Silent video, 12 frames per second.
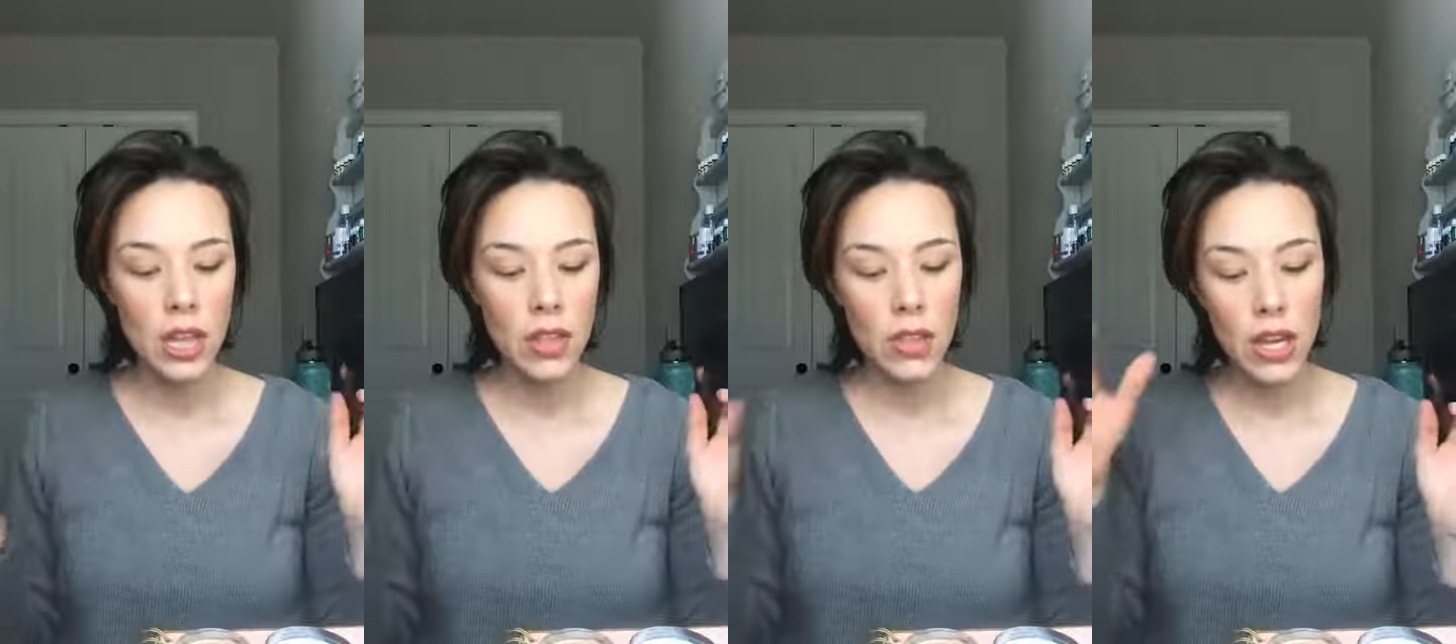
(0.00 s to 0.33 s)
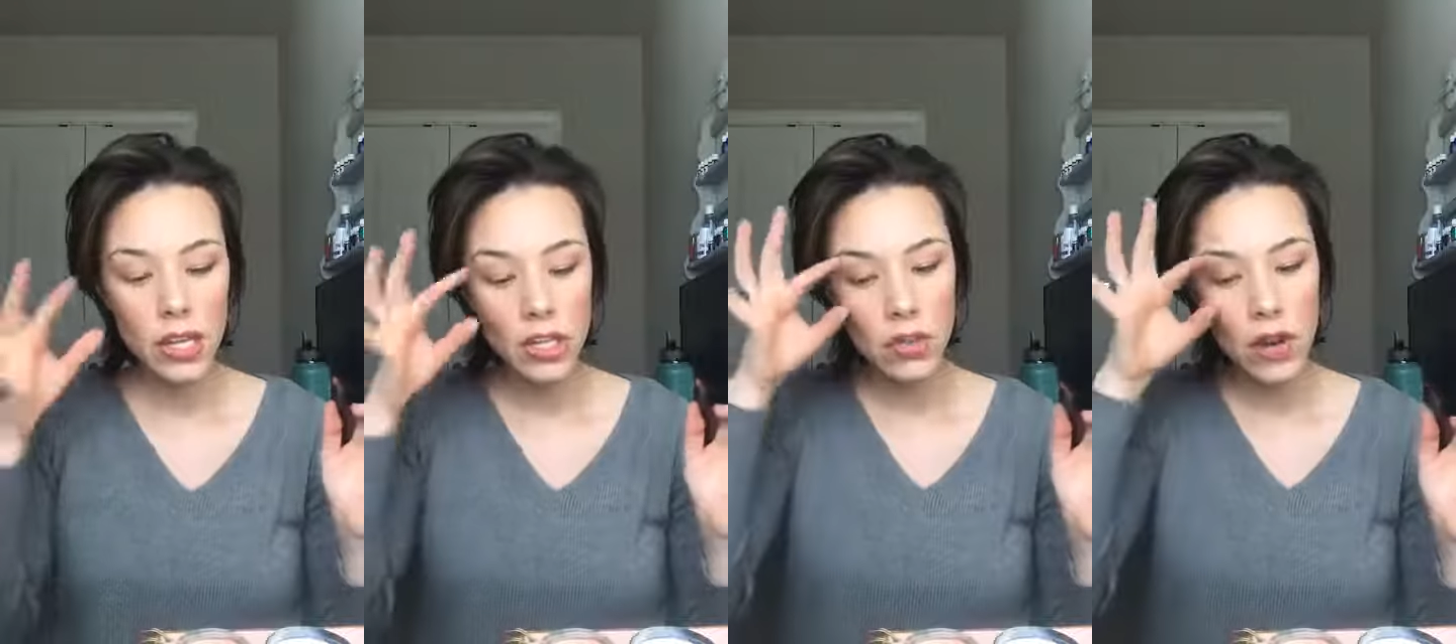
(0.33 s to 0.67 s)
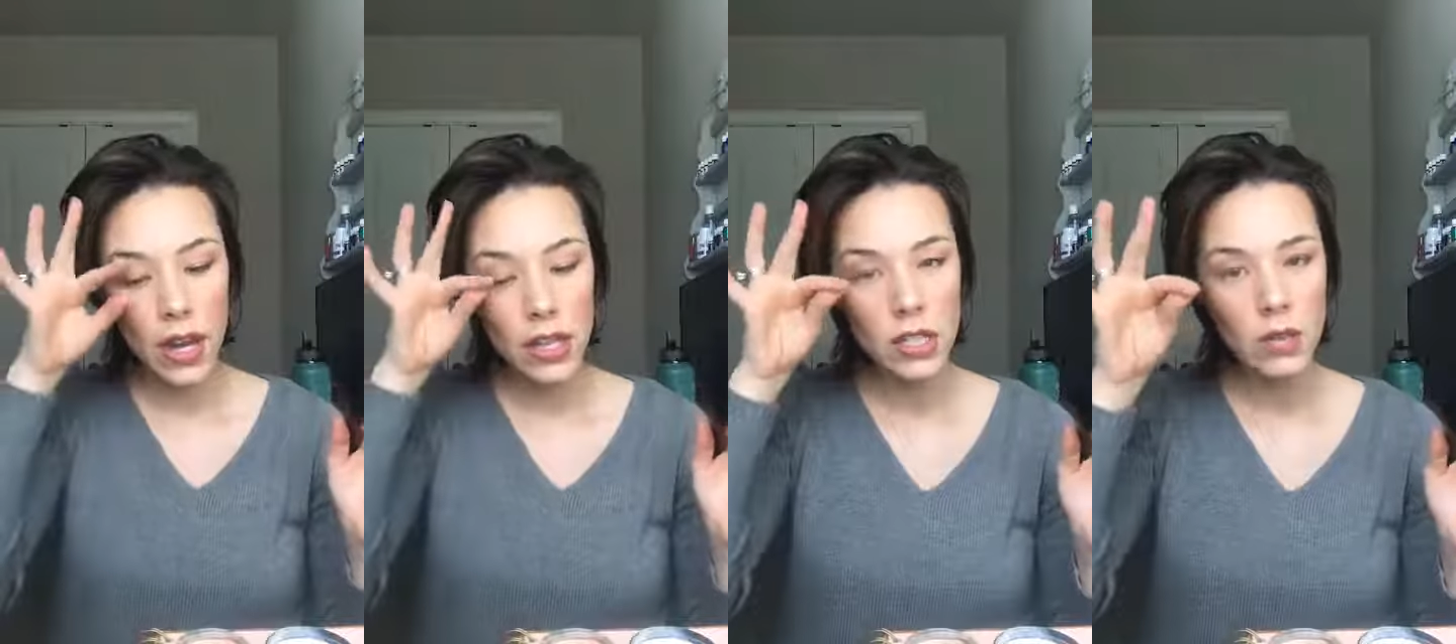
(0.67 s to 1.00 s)
then
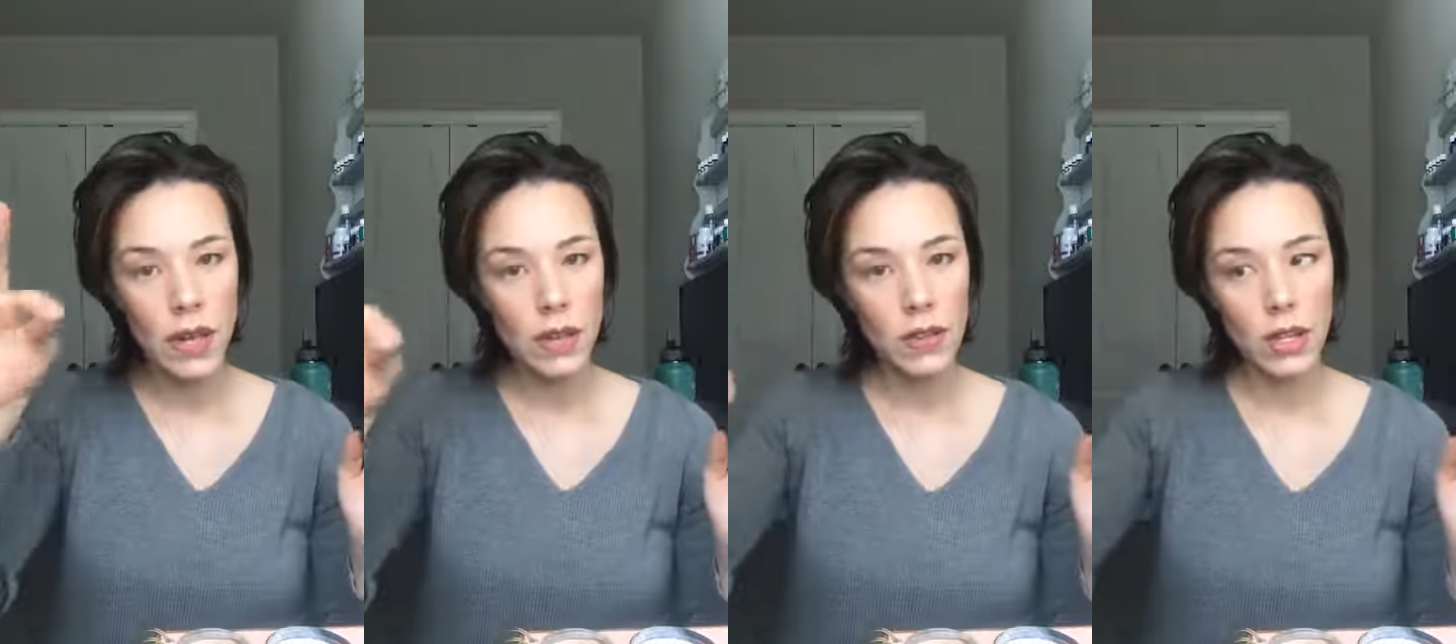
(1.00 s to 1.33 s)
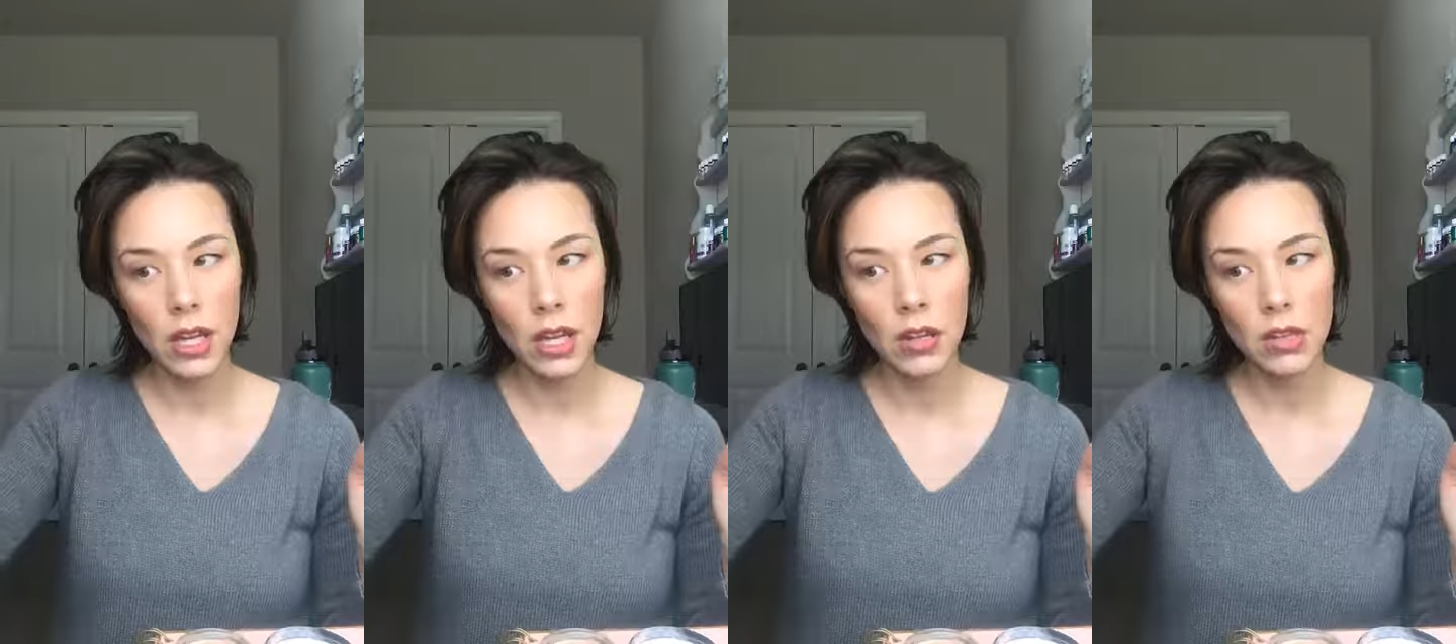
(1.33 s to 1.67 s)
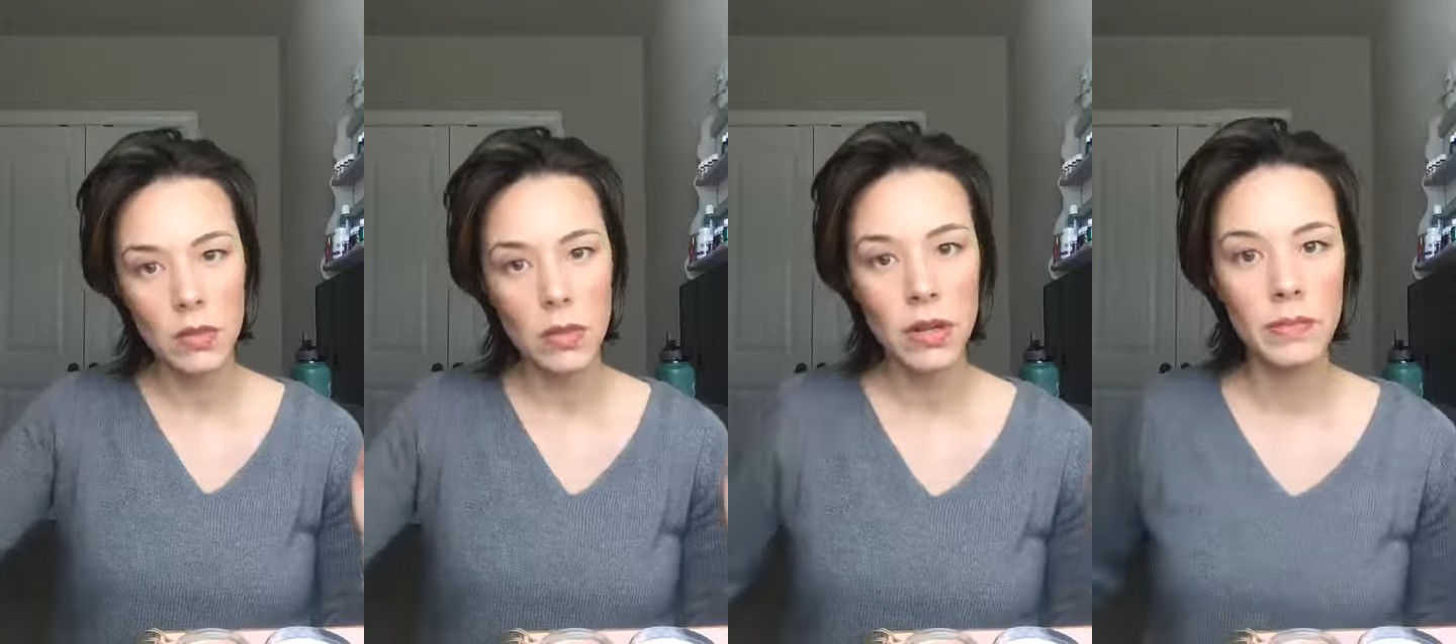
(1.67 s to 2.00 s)
try doing, I have like a hair
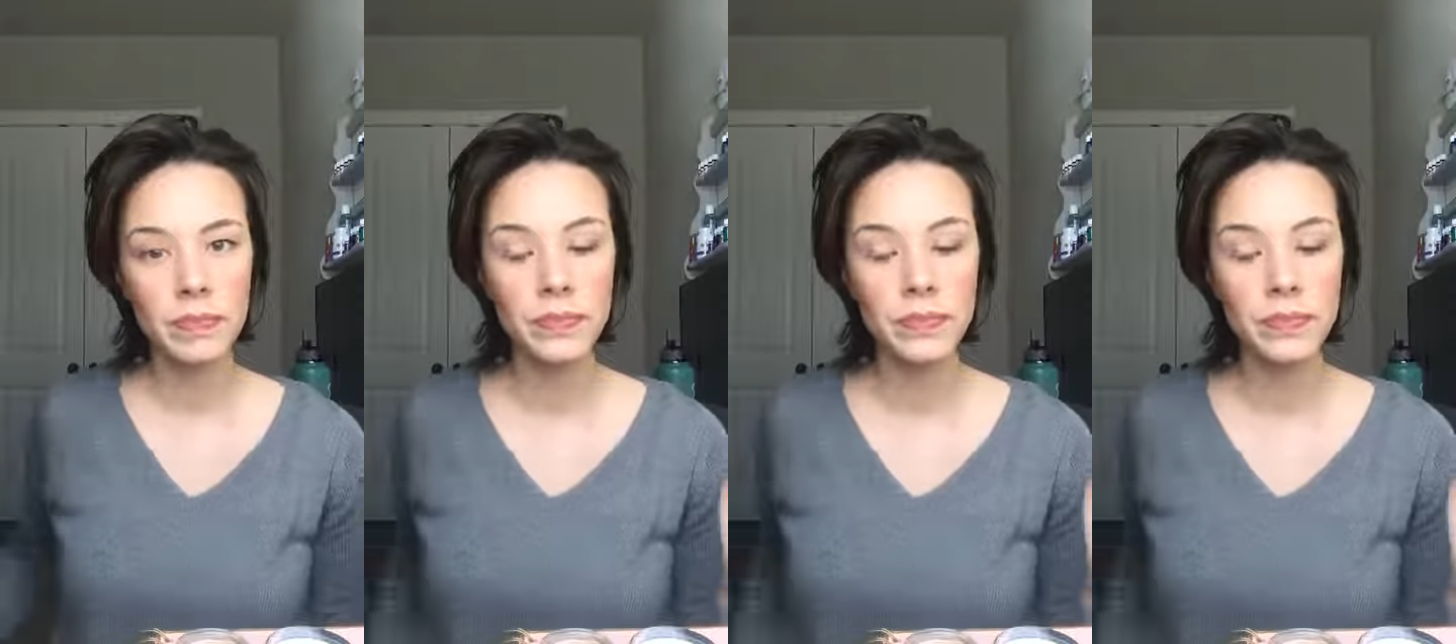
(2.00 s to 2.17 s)
somewhere,